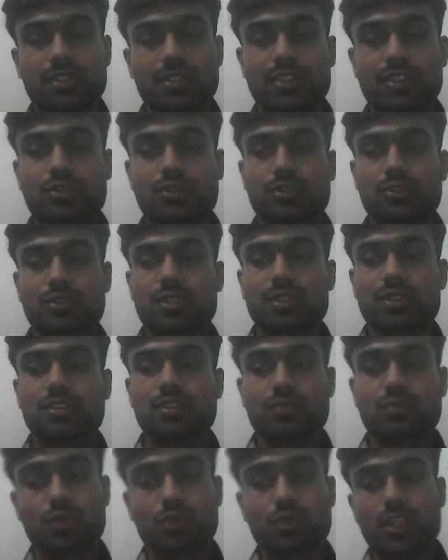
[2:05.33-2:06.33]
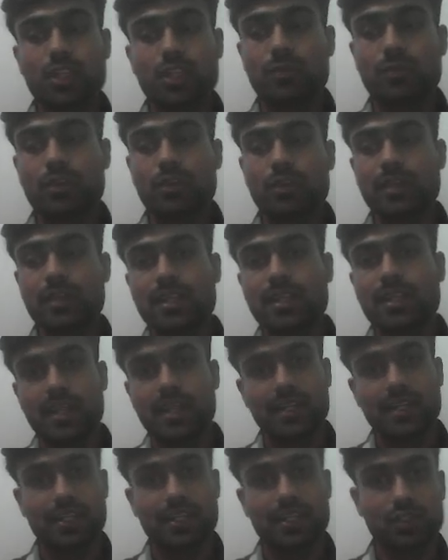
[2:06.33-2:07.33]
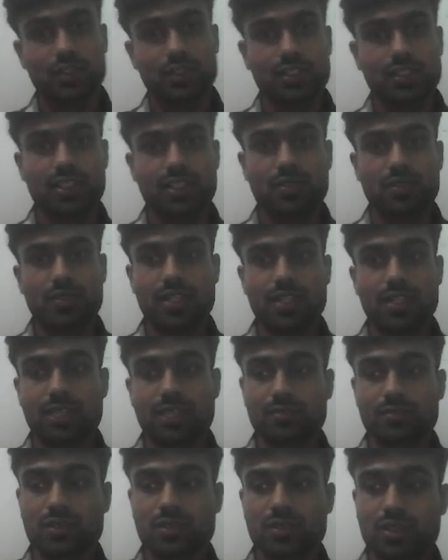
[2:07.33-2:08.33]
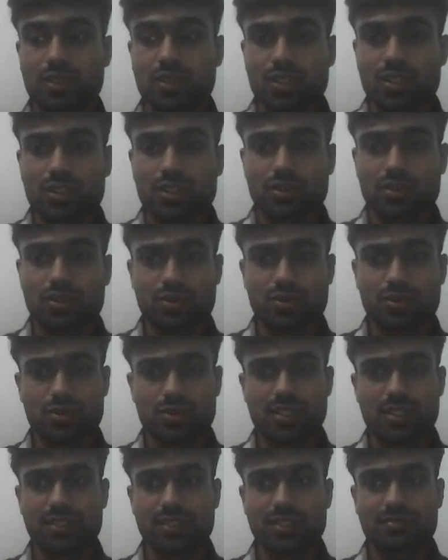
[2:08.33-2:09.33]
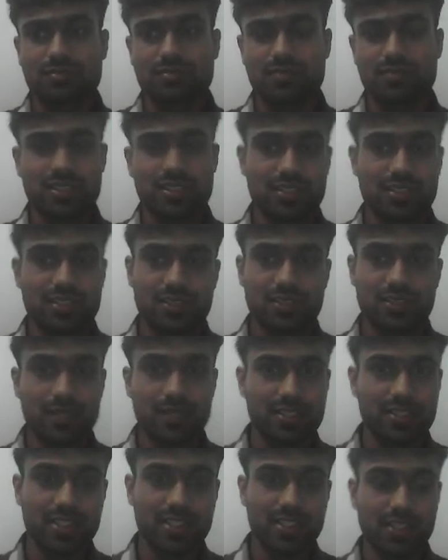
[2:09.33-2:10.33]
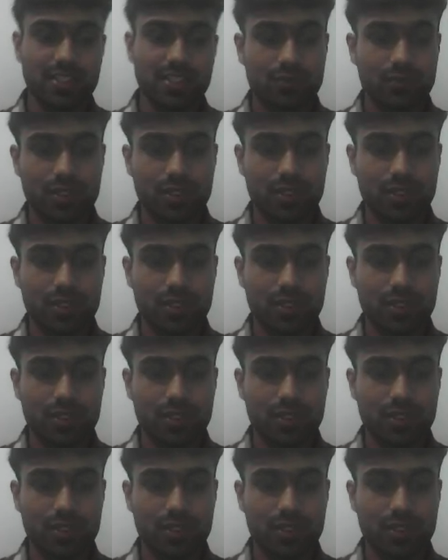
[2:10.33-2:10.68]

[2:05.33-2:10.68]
ensures smooth deployment and reducing downtime. So like this is basically what